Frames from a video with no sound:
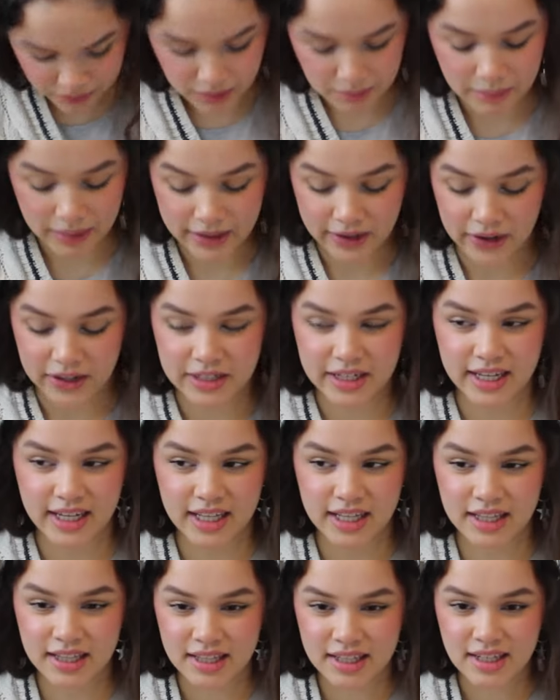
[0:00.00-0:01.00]
my
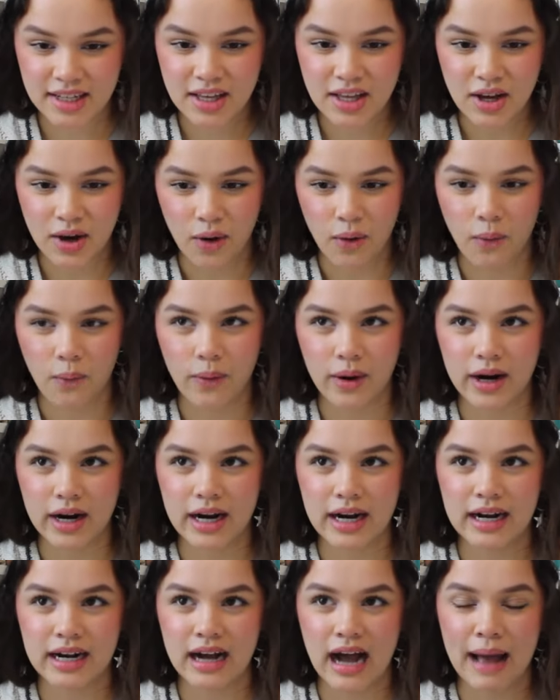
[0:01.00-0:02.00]
cardigan,
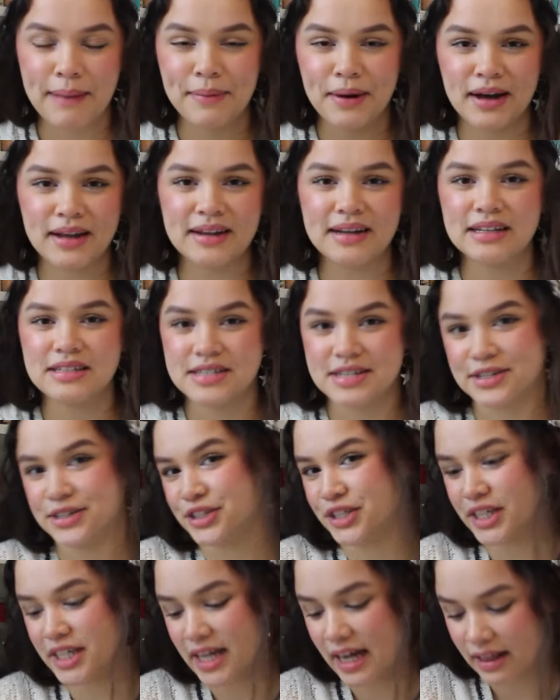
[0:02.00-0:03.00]
or I bought a
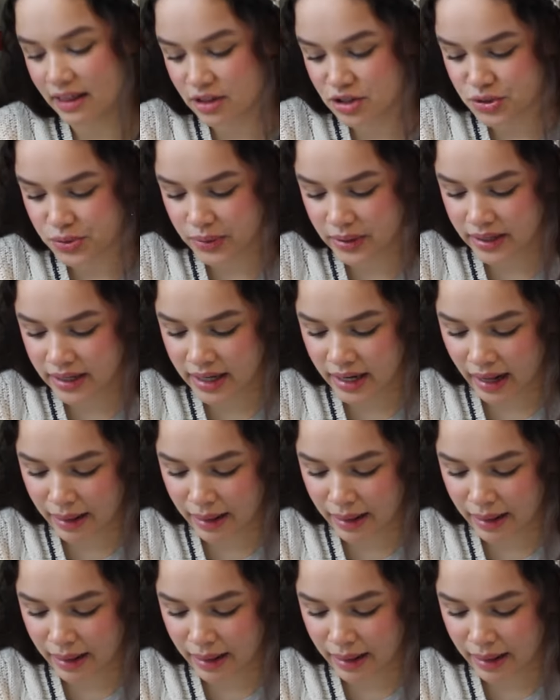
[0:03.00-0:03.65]
t-shirt at the tour.